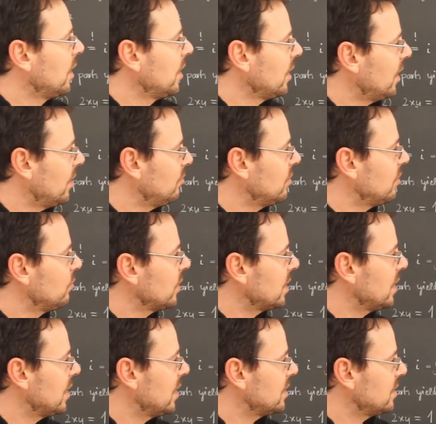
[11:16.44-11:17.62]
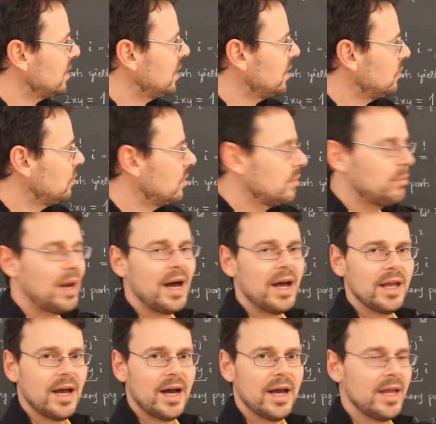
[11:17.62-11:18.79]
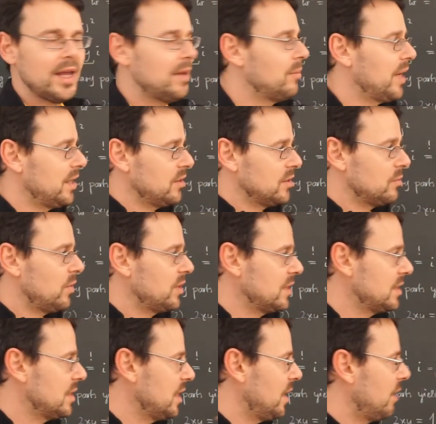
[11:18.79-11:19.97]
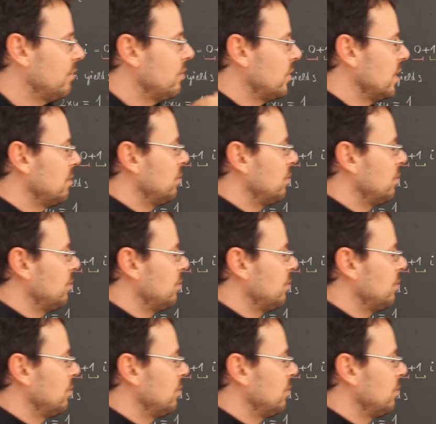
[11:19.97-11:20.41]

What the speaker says: can be written as e to the pi I. Minus 1 is the arrow that